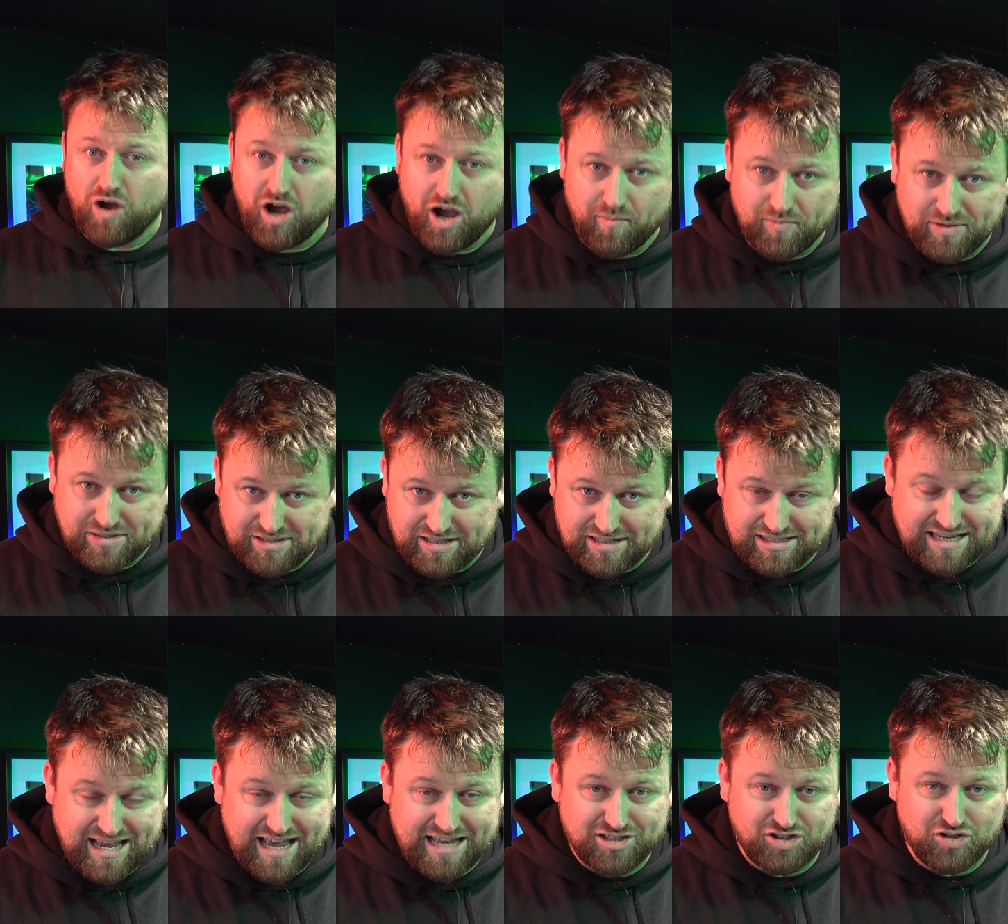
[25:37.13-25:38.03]
armies to the
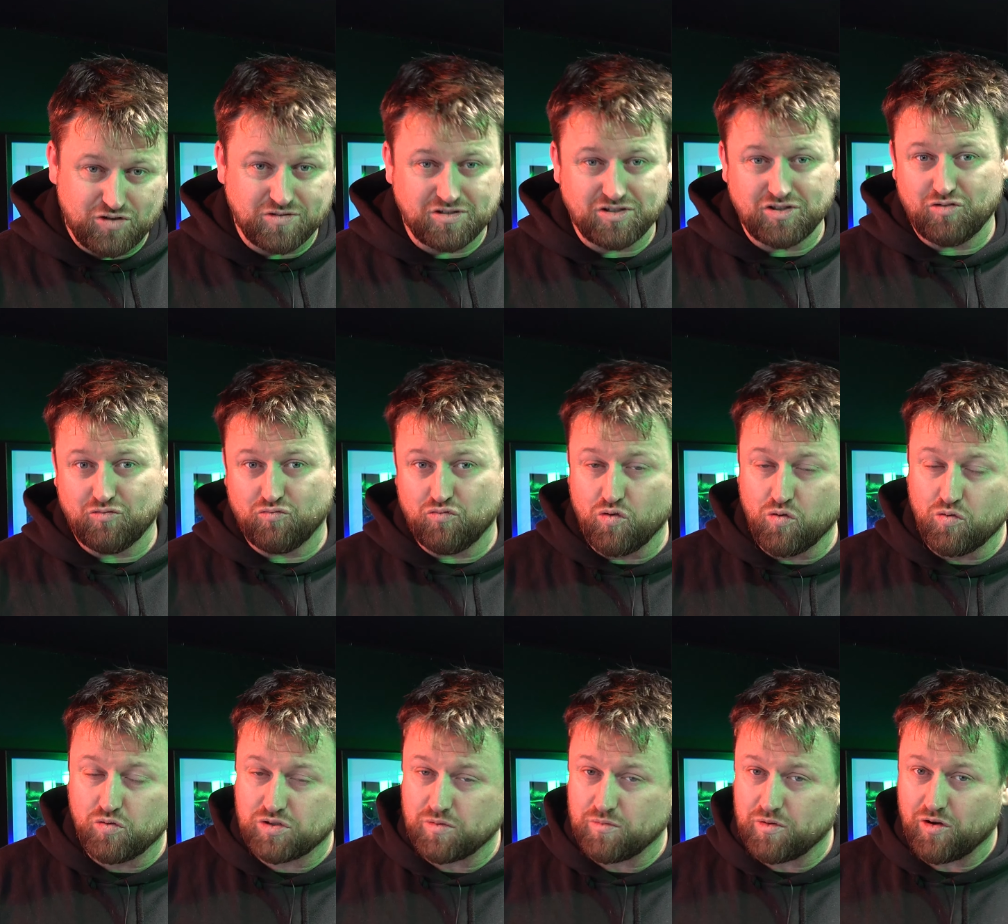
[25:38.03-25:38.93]
test using the
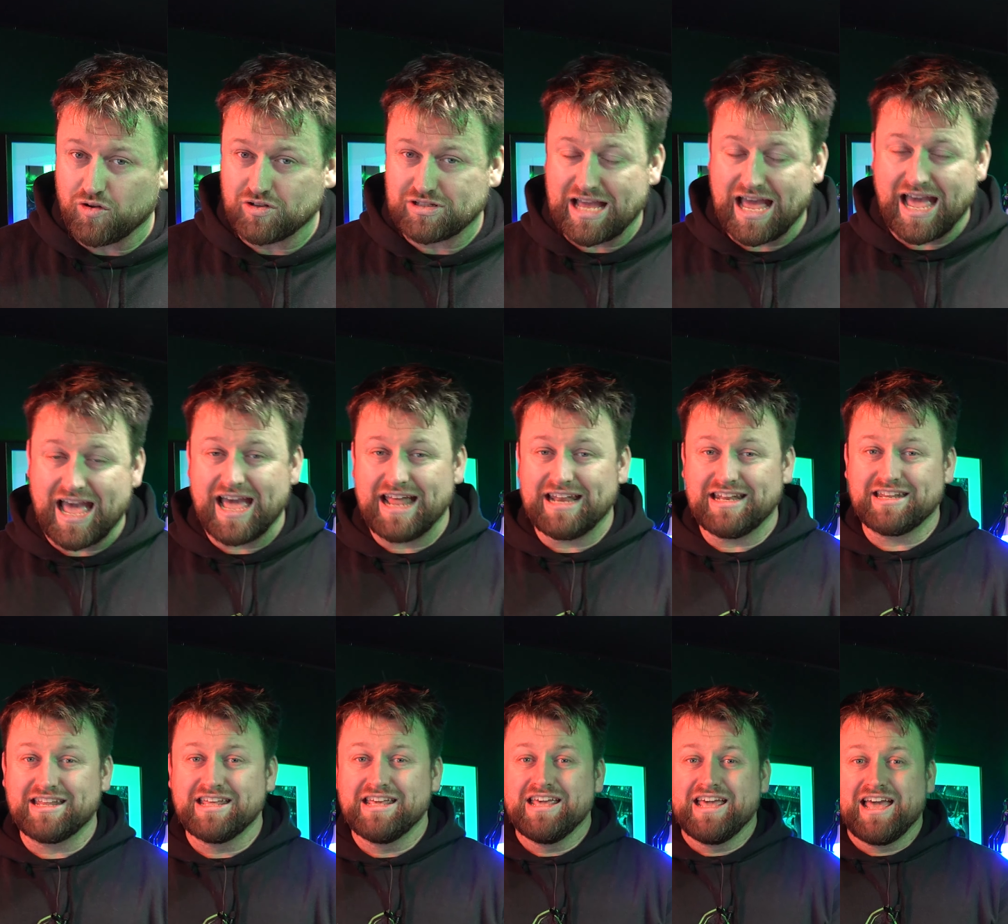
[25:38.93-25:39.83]
rules that we've got to hand,